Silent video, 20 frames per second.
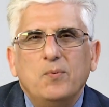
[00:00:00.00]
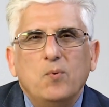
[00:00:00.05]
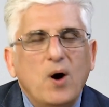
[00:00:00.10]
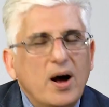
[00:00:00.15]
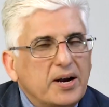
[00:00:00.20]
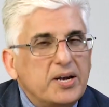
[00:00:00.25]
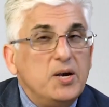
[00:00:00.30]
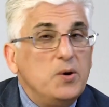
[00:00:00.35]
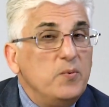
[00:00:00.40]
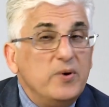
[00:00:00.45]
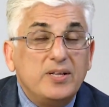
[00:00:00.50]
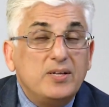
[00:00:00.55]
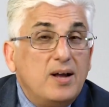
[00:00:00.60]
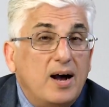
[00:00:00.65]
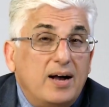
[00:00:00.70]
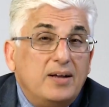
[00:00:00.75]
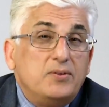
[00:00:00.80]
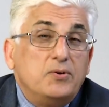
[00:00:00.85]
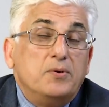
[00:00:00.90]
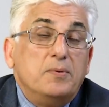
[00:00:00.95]
walking with
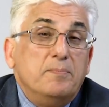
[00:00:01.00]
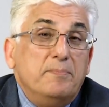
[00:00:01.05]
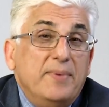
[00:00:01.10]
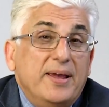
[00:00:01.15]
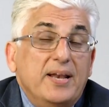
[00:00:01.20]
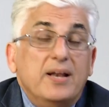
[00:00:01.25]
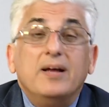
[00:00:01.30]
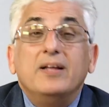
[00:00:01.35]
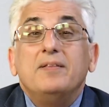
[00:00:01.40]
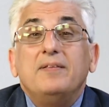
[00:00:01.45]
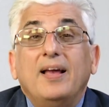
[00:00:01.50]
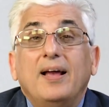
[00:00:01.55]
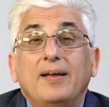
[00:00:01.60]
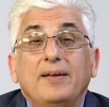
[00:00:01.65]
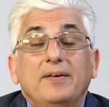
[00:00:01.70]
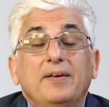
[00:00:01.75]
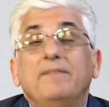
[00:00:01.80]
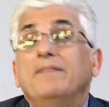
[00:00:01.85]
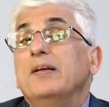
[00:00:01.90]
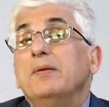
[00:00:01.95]
God or may not
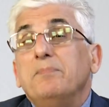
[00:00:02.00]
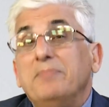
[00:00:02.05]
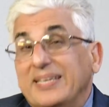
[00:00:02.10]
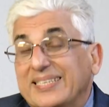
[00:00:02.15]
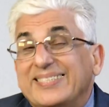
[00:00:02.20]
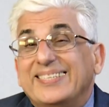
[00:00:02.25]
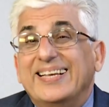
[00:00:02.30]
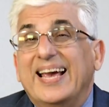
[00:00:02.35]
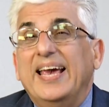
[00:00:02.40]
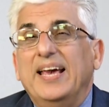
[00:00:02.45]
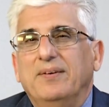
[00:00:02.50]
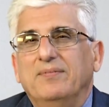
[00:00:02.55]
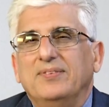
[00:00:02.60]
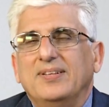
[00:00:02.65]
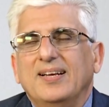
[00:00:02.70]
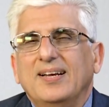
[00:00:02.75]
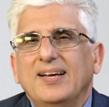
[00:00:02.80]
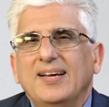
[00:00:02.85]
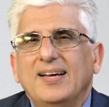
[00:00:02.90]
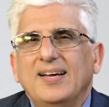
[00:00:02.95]
even be saved.